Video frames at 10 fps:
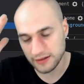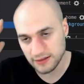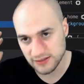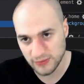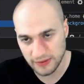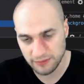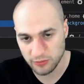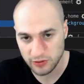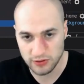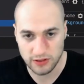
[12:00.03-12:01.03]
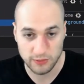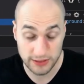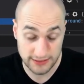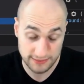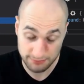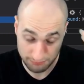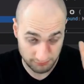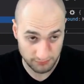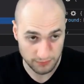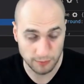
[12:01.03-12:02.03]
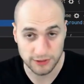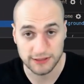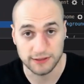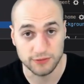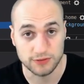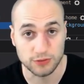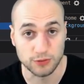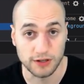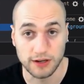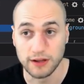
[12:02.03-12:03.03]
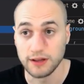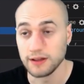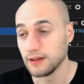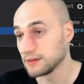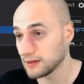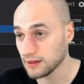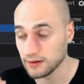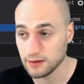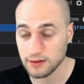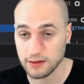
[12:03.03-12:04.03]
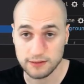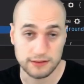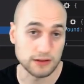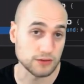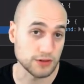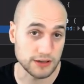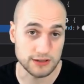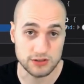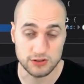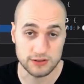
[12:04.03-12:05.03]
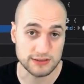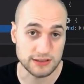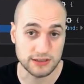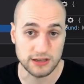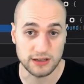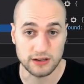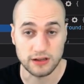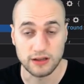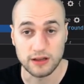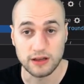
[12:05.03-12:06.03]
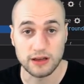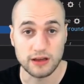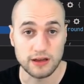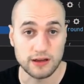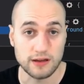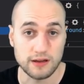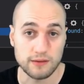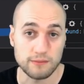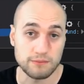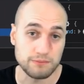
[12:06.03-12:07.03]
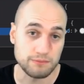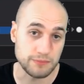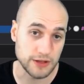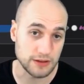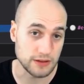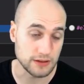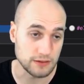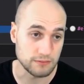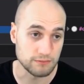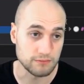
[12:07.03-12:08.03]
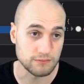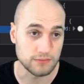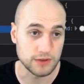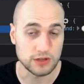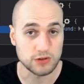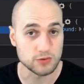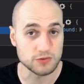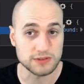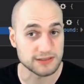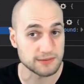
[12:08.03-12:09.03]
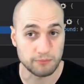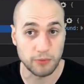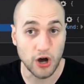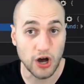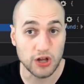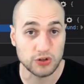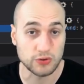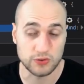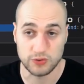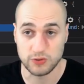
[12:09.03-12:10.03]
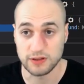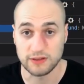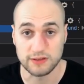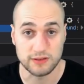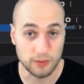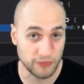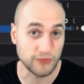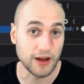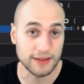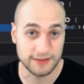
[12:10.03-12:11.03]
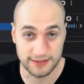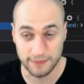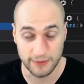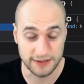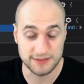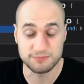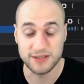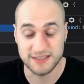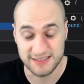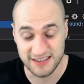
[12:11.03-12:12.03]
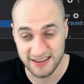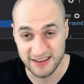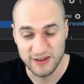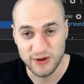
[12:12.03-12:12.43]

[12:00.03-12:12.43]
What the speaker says: does from that point on, well, that's a completely different story. It can steal credentials, it can be used as a bot, you can zombify somebody's PC